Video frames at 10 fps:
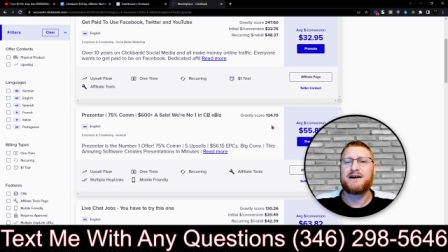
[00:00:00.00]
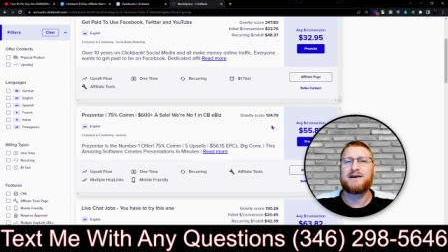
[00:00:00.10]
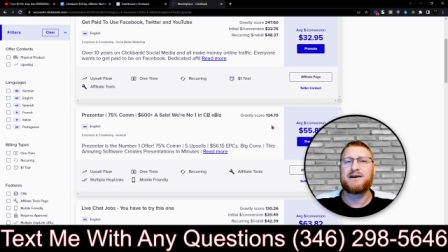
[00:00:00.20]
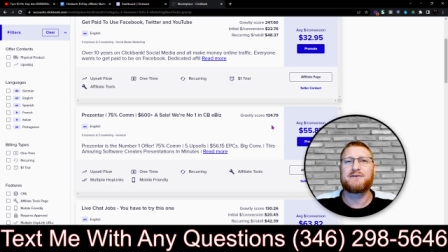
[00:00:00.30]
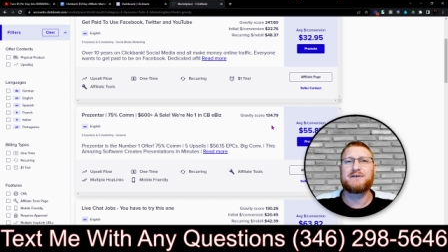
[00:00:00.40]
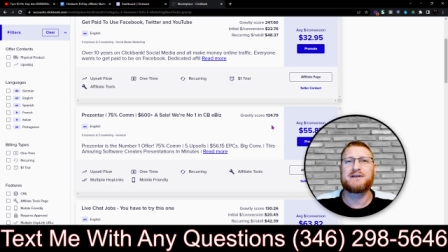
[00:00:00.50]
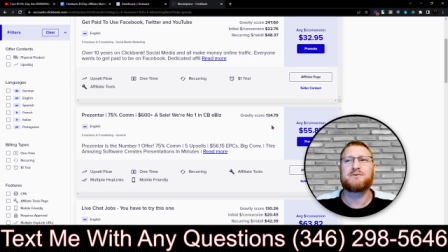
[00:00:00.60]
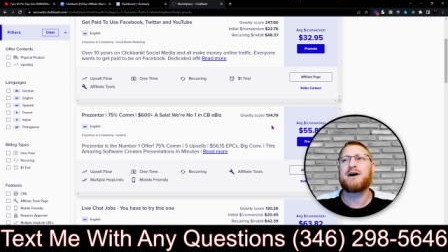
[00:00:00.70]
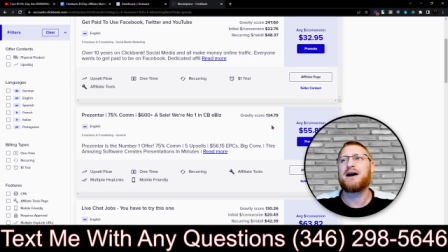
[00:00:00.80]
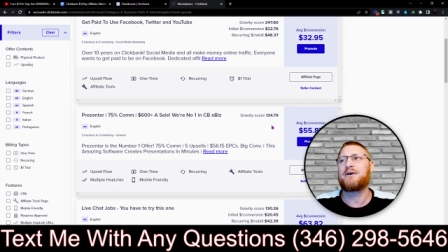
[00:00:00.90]
for a
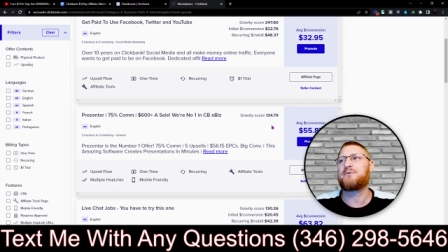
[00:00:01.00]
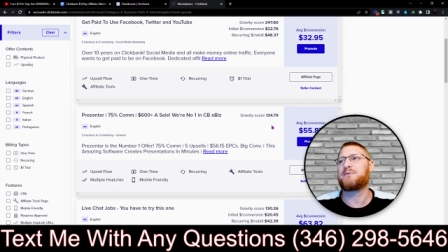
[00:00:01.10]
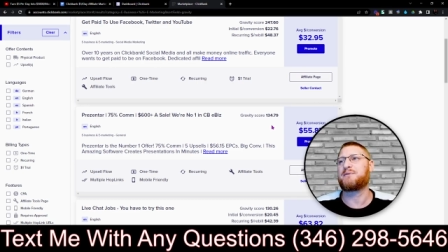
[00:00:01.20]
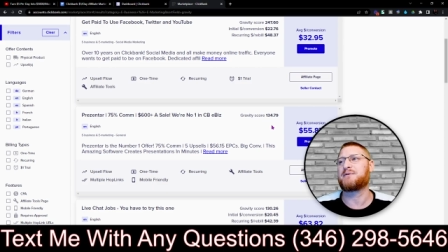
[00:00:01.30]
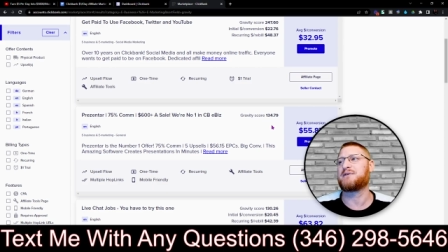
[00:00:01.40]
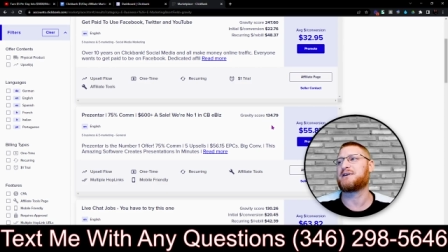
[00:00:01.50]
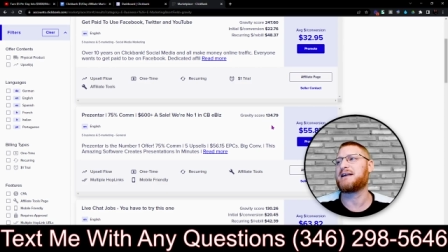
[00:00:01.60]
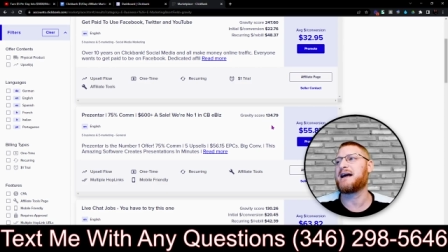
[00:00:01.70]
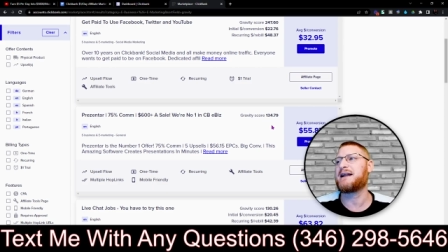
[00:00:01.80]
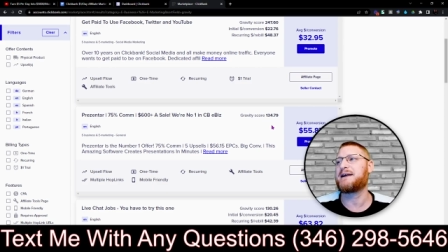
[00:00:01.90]
little while when we were
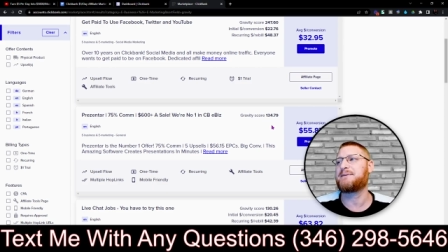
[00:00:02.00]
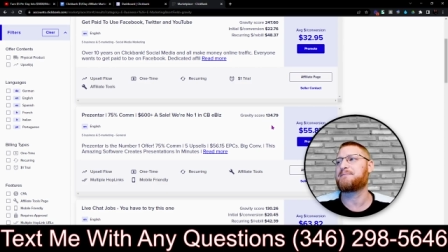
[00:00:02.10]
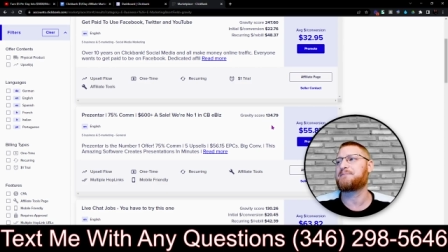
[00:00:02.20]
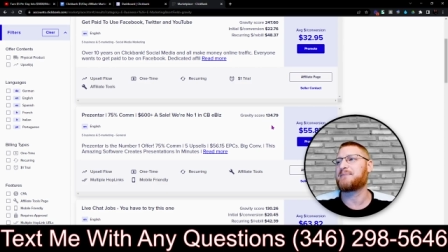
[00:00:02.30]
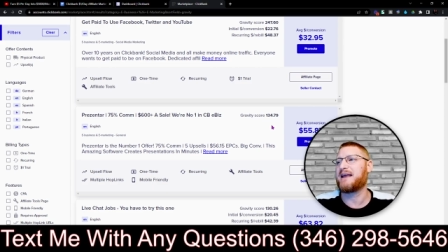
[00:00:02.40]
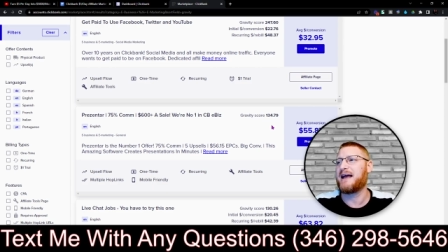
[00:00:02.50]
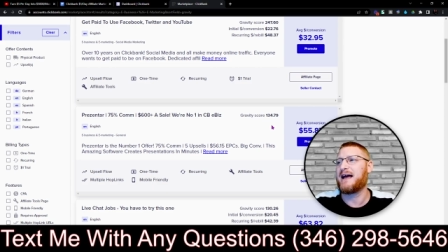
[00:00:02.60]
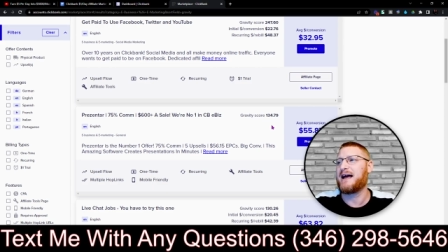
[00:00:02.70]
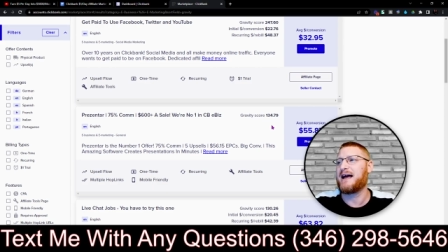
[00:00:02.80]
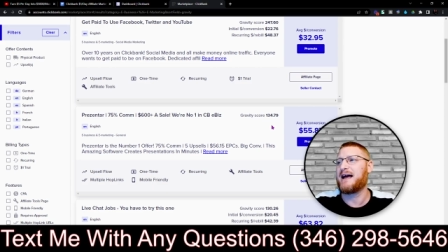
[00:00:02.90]
looking at it,
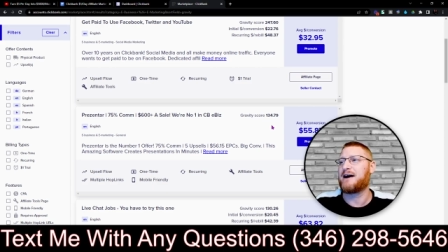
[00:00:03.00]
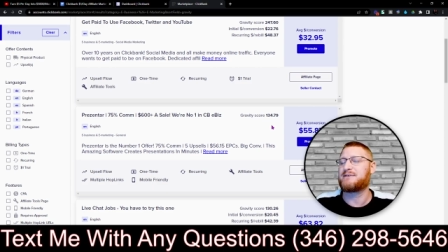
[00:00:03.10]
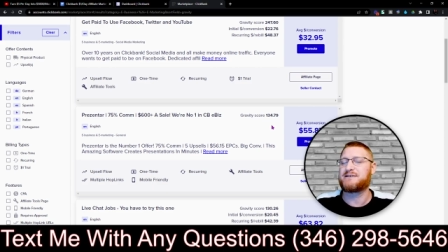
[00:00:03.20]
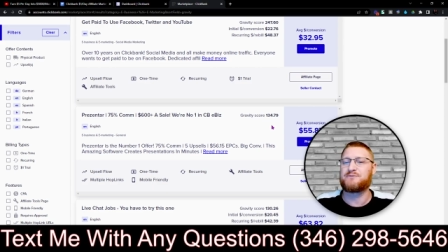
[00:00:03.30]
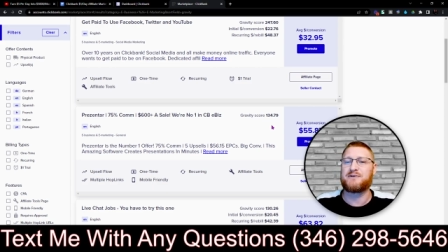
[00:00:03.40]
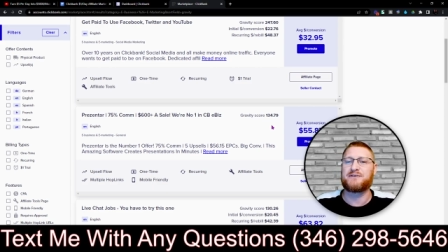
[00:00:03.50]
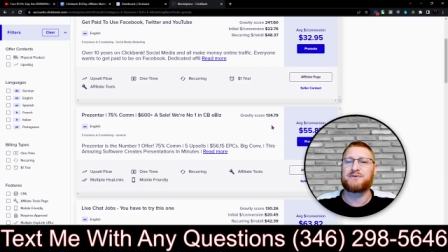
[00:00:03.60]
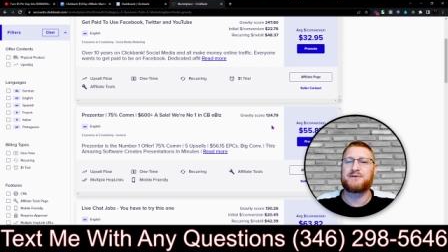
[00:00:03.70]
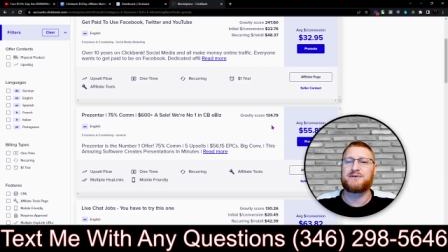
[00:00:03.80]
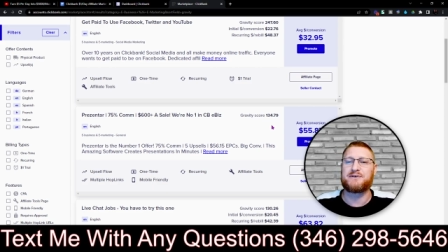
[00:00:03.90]
and now it's at
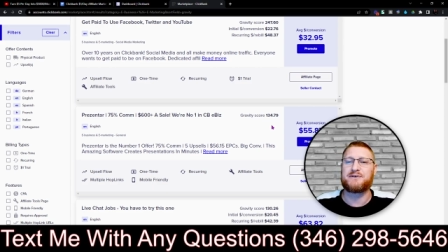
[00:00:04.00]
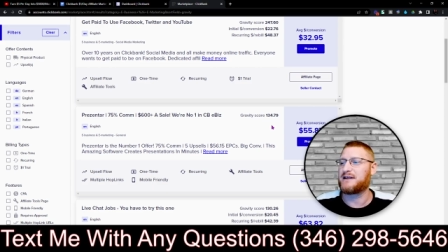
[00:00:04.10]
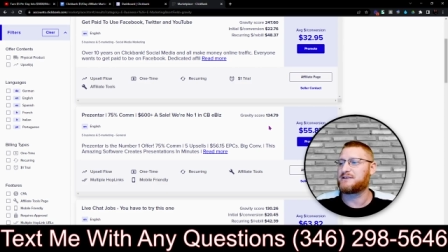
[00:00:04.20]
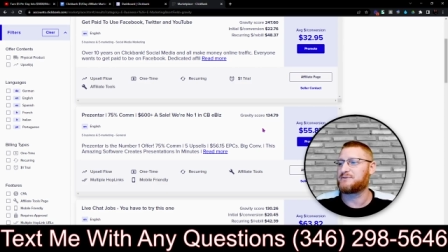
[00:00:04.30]
134 again.